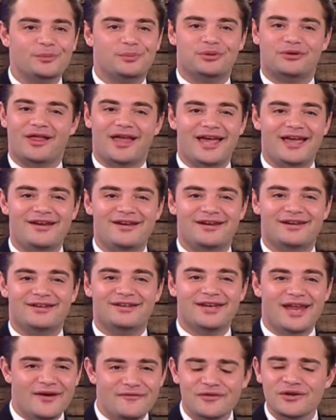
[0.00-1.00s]
plan
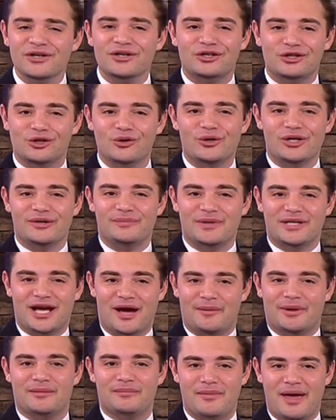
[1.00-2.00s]
never included
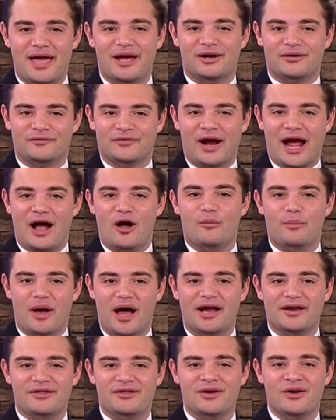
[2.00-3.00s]
becoming mayor for Al
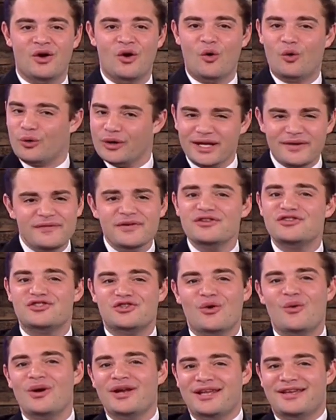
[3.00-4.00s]
Botts or even
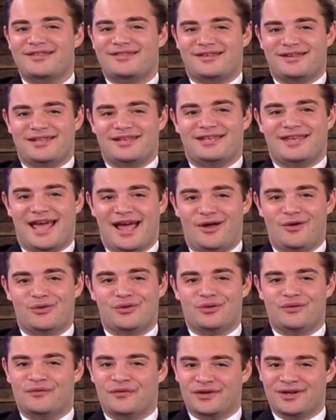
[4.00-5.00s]
joining city
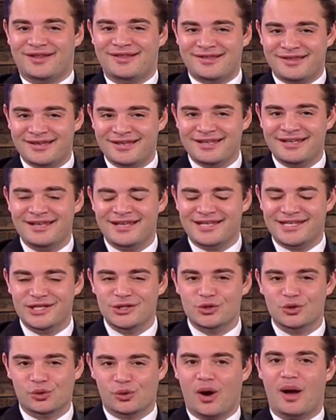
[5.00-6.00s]
council for the city he
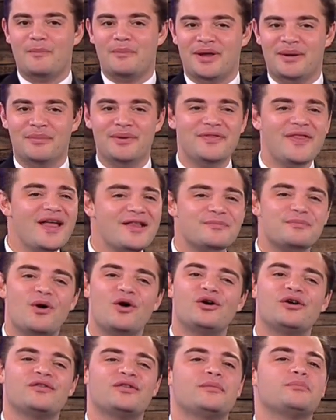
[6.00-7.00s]
grew up in. But that's
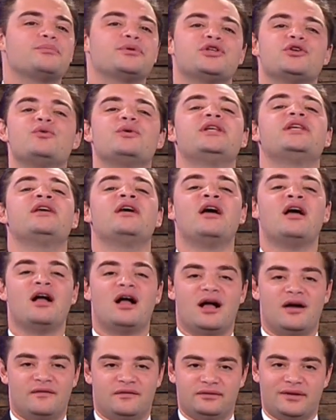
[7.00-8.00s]
part of the beauty
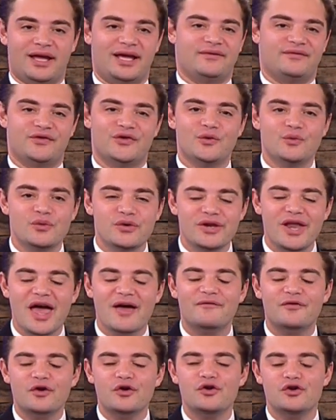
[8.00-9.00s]
of life. You
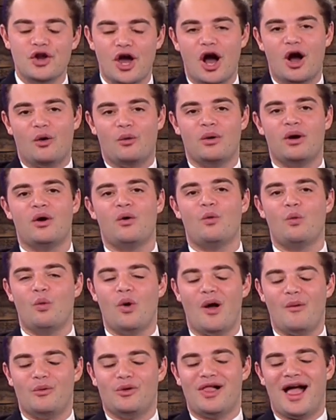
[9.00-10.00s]
never know
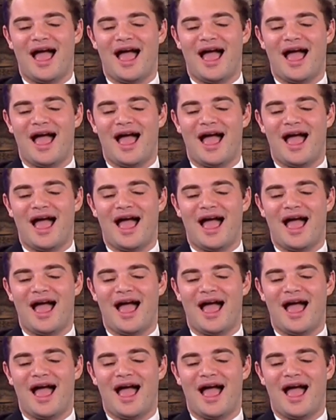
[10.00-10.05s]
what will